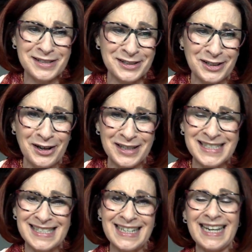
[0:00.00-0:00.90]
as
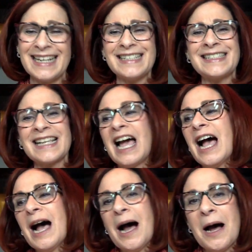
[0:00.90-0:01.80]
long as it is.
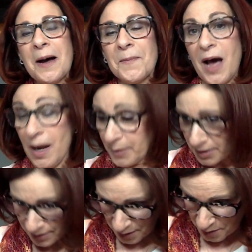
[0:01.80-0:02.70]
I'm going
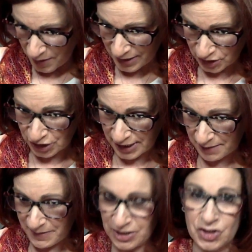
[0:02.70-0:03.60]
to go and check
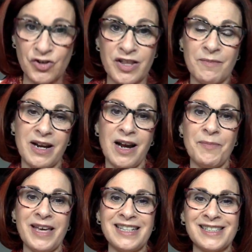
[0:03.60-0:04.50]
and make sure that my
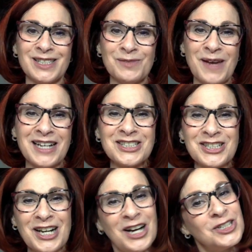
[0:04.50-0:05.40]
iPad isn't smashed
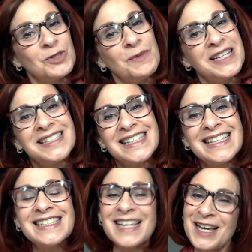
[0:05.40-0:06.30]
in 100
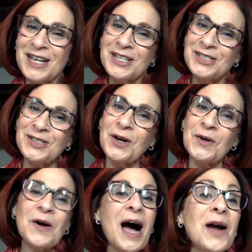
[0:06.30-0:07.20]
pieces.
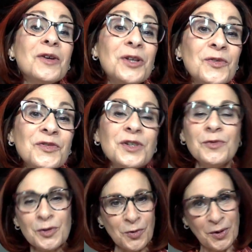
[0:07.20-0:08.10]
So I will hopefully
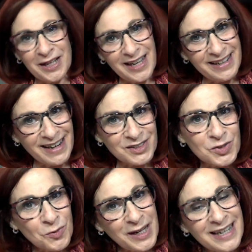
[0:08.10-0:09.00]
record again
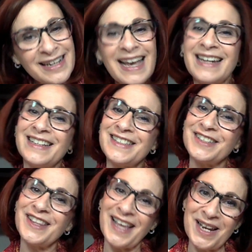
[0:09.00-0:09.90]
next week. And
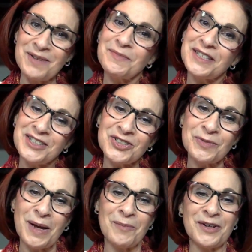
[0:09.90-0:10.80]
until then, please
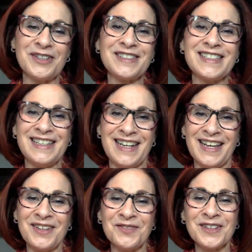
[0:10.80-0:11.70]
remember to
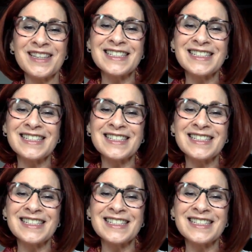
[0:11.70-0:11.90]
knit with